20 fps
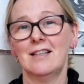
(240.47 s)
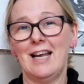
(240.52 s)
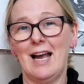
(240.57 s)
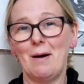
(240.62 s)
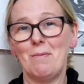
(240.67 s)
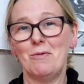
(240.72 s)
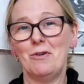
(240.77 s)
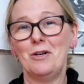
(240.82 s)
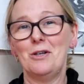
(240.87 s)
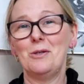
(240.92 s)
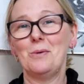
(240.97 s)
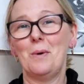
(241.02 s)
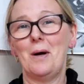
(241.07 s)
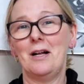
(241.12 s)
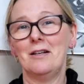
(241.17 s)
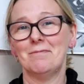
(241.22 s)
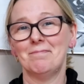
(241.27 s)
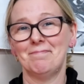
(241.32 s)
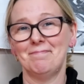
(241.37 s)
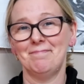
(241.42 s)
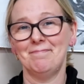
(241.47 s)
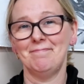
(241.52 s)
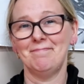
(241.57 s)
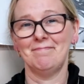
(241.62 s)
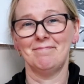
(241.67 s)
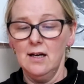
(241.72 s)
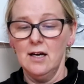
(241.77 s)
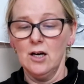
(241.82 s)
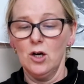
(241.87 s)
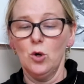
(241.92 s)
camera as well.
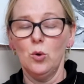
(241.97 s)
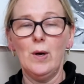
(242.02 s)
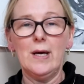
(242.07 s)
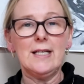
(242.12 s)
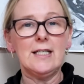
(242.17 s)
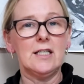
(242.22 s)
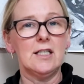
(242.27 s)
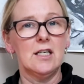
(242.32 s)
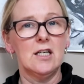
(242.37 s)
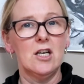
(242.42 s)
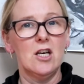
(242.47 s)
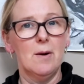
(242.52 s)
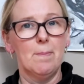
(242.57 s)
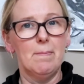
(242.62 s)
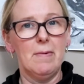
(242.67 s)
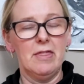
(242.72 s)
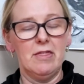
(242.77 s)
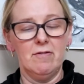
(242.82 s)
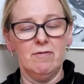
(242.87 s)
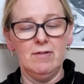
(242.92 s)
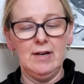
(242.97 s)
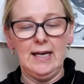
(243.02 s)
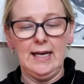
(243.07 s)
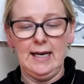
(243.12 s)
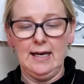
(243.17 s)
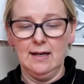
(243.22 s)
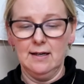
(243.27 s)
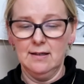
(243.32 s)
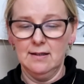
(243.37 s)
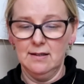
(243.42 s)
Question number
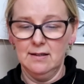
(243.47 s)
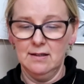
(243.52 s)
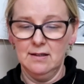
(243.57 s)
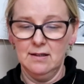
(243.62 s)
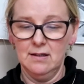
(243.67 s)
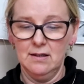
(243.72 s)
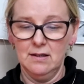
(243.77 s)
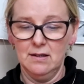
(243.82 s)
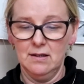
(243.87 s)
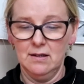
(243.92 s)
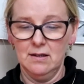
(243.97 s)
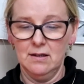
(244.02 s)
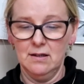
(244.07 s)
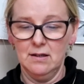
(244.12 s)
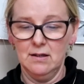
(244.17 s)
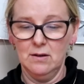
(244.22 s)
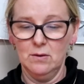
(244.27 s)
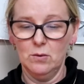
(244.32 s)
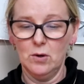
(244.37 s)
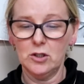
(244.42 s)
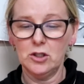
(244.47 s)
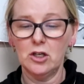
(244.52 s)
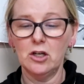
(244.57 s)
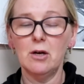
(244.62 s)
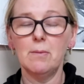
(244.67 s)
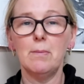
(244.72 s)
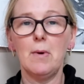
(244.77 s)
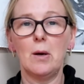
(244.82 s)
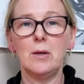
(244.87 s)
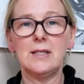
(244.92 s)
3. What are
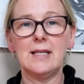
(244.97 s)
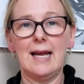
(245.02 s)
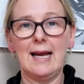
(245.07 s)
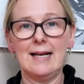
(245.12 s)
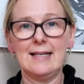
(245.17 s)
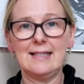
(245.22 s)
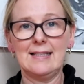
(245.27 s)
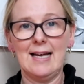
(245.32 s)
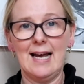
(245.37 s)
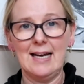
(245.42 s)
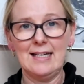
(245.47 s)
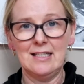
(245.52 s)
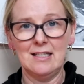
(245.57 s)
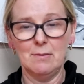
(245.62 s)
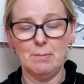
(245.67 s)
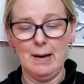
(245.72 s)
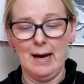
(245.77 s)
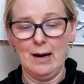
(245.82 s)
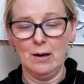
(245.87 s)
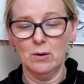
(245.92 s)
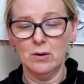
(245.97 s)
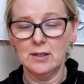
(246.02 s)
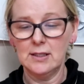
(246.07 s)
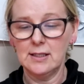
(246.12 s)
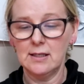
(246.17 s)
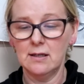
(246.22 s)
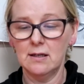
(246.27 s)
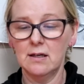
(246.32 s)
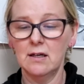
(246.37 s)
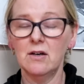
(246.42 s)
you most excited
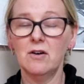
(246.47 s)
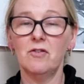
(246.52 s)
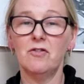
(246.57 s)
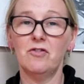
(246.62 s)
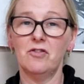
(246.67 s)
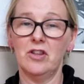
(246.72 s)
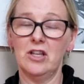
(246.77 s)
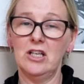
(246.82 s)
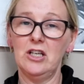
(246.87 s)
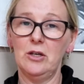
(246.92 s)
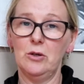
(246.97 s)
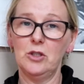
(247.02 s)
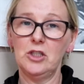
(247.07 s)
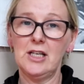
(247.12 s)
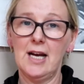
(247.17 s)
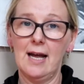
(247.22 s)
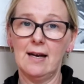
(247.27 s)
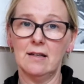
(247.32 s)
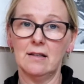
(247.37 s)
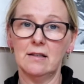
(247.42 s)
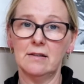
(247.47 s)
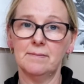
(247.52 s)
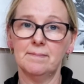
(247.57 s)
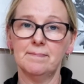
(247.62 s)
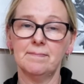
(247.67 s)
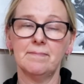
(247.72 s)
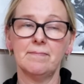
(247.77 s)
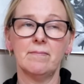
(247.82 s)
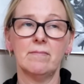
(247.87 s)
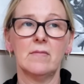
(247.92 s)
about for the new channel?
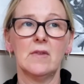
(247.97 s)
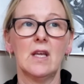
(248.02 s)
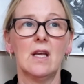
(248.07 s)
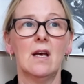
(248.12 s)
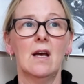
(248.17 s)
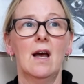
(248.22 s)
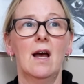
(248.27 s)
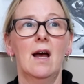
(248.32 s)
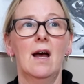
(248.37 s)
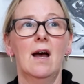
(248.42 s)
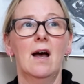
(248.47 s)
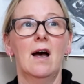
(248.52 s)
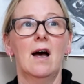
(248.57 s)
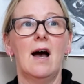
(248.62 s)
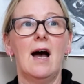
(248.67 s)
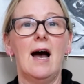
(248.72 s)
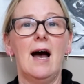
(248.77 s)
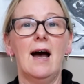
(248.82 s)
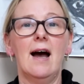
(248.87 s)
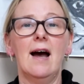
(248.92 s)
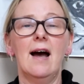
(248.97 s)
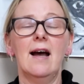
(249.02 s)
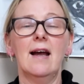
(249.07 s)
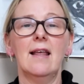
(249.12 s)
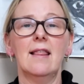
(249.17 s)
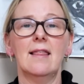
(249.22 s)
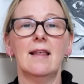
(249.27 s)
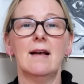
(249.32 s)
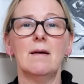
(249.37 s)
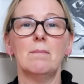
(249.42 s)
I
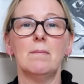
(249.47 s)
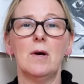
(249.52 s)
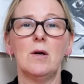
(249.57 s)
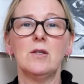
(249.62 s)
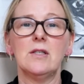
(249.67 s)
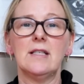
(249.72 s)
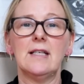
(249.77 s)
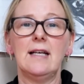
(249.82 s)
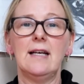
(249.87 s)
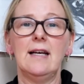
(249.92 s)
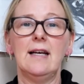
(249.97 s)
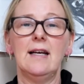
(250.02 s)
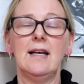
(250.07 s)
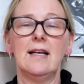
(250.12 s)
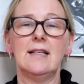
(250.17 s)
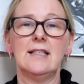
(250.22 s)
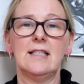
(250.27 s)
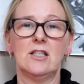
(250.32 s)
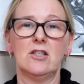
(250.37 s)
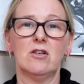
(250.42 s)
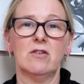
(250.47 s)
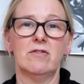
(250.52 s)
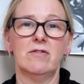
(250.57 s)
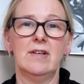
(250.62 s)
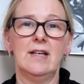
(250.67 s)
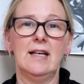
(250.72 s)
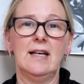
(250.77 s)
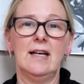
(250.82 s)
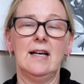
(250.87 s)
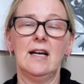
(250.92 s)
think mostly
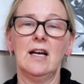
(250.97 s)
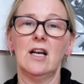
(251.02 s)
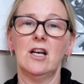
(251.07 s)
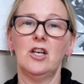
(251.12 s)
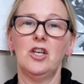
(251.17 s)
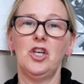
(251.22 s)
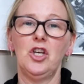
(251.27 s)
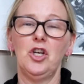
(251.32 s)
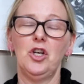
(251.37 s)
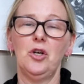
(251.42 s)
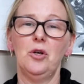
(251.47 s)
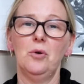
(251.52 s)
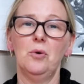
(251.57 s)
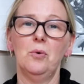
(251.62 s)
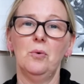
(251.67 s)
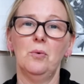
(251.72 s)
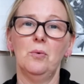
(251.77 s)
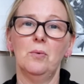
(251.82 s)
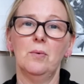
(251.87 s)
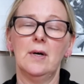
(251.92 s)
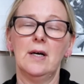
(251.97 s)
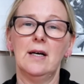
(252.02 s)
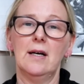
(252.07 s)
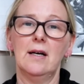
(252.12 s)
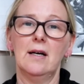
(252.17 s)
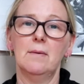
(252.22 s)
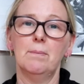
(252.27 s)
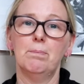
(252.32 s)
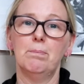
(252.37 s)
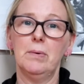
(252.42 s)
discovering new
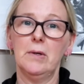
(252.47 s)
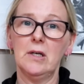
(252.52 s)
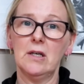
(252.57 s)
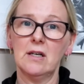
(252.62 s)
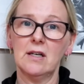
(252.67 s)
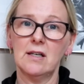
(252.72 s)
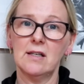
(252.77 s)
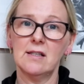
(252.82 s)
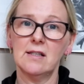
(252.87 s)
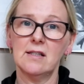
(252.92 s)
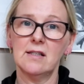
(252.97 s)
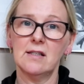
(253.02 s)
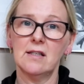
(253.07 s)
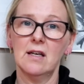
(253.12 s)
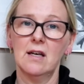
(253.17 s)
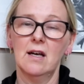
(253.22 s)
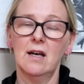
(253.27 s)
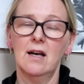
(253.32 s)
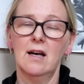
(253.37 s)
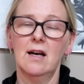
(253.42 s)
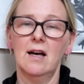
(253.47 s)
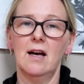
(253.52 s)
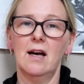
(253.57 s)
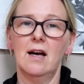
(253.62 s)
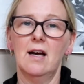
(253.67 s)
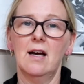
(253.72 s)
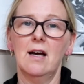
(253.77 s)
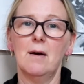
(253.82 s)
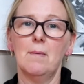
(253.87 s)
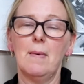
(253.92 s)
books,
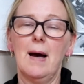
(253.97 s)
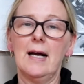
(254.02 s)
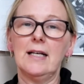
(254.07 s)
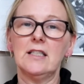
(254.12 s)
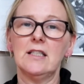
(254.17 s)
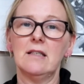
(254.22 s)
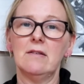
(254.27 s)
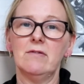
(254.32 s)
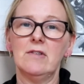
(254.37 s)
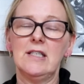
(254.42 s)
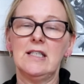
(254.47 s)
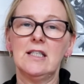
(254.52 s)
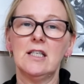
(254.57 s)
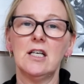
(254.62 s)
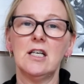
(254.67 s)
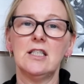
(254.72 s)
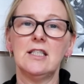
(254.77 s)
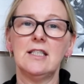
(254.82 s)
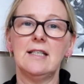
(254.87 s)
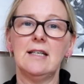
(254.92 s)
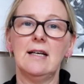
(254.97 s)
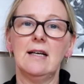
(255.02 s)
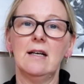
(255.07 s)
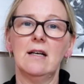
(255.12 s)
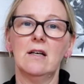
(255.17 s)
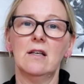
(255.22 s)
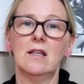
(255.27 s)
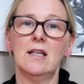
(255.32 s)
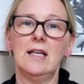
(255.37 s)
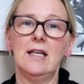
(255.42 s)
actually
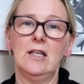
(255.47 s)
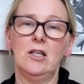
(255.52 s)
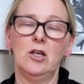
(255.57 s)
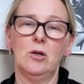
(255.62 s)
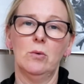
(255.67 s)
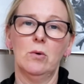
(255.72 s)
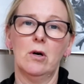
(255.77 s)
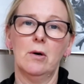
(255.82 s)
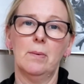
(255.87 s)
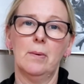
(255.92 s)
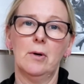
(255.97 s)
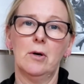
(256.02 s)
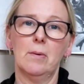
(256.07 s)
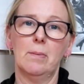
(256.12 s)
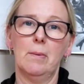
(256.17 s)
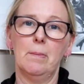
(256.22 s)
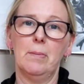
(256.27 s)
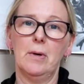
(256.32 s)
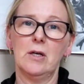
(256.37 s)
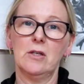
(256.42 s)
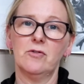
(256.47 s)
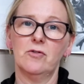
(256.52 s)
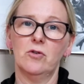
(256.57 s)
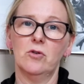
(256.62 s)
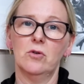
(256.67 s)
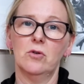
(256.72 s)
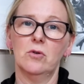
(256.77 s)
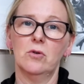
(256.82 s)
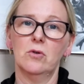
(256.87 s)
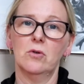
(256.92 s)
researching the new up and coming books
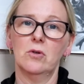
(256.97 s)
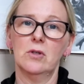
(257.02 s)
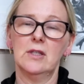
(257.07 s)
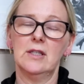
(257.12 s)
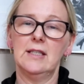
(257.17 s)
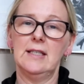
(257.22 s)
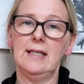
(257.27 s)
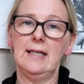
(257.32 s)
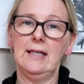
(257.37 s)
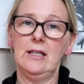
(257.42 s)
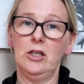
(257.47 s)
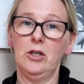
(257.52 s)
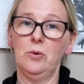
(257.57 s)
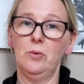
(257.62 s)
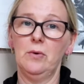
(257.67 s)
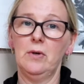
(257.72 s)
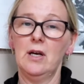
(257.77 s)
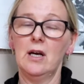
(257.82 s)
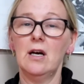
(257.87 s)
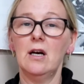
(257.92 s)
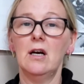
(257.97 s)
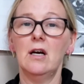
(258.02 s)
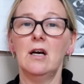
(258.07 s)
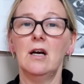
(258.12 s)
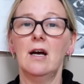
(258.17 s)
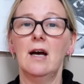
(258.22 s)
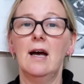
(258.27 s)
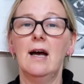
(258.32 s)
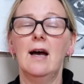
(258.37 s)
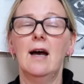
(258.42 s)
for the new
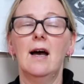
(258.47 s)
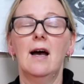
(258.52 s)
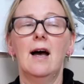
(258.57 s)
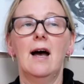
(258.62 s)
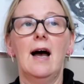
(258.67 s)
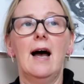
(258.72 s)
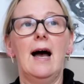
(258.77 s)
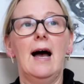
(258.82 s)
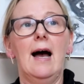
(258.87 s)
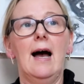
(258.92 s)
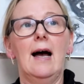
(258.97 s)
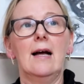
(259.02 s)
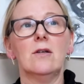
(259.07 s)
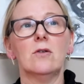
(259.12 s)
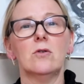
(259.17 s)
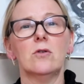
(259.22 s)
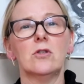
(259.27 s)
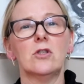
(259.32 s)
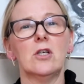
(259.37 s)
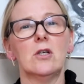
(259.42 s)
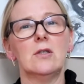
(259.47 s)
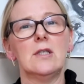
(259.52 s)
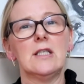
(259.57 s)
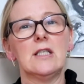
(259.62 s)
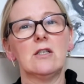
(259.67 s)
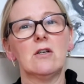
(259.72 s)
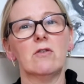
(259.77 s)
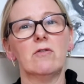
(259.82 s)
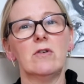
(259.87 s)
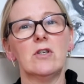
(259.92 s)
year, and also
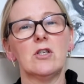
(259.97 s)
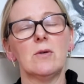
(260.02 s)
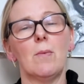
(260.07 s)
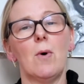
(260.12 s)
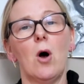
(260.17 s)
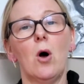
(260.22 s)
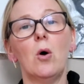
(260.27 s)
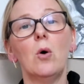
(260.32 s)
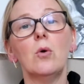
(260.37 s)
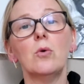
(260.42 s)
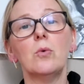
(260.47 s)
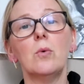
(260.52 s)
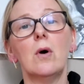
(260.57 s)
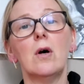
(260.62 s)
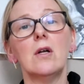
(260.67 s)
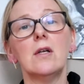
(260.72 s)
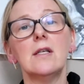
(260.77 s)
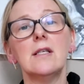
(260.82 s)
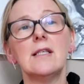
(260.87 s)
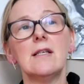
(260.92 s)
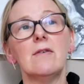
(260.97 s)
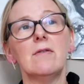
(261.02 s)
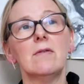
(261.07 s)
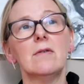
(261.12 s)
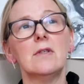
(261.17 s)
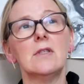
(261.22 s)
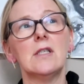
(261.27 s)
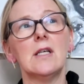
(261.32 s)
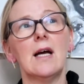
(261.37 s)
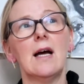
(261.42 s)
discovering some old ones,
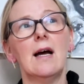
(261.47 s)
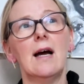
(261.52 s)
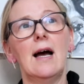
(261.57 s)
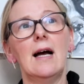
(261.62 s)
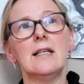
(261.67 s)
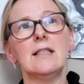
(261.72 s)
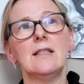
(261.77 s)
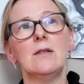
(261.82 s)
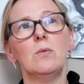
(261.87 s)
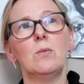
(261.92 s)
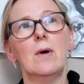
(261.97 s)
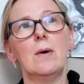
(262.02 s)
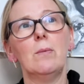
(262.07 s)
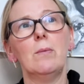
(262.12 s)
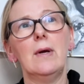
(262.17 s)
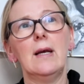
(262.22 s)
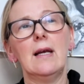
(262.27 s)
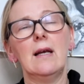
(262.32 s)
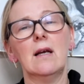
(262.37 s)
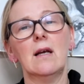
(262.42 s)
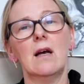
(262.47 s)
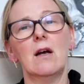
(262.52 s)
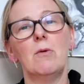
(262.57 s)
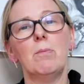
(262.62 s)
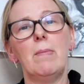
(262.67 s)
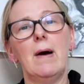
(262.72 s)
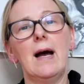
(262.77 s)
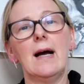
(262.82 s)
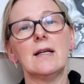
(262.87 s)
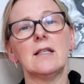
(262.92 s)
and actually when we can go
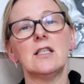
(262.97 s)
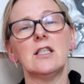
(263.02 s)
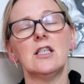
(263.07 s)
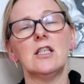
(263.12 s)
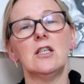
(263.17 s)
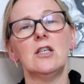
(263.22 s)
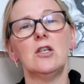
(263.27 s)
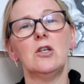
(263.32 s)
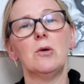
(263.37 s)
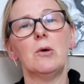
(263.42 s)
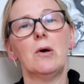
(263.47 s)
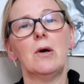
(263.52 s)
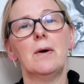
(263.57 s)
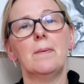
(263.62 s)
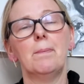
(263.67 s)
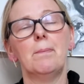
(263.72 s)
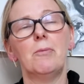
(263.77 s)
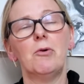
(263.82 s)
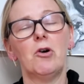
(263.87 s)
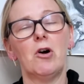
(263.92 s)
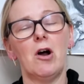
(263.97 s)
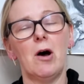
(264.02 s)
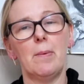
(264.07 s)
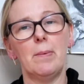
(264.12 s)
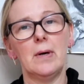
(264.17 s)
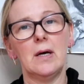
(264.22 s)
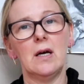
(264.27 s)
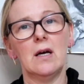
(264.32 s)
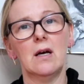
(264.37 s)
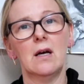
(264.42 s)
back to
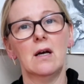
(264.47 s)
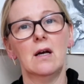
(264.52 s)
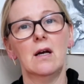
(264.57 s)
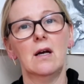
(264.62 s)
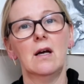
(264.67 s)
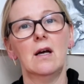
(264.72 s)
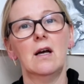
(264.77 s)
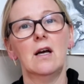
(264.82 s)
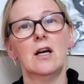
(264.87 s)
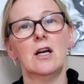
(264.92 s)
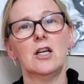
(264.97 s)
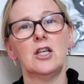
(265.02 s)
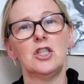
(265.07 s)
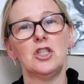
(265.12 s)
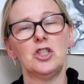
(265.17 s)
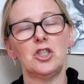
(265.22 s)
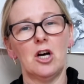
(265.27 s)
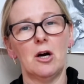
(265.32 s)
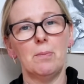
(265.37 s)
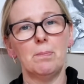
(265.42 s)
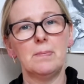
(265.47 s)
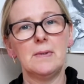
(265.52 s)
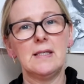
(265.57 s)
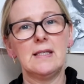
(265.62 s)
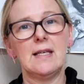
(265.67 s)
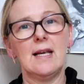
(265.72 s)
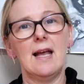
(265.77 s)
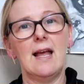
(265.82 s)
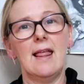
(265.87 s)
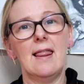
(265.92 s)
proper
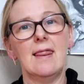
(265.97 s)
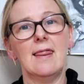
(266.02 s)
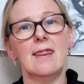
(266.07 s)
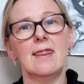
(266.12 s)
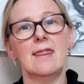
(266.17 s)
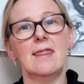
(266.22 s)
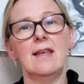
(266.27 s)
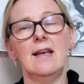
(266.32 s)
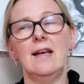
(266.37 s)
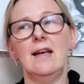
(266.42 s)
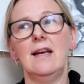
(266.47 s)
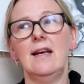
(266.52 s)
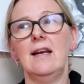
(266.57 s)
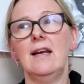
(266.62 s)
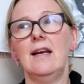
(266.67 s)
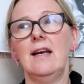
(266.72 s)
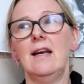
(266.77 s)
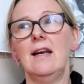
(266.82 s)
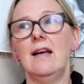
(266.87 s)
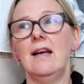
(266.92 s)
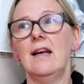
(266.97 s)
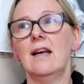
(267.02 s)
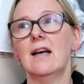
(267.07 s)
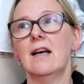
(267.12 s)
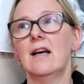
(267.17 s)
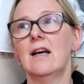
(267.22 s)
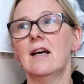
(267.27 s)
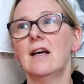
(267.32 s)
shops in the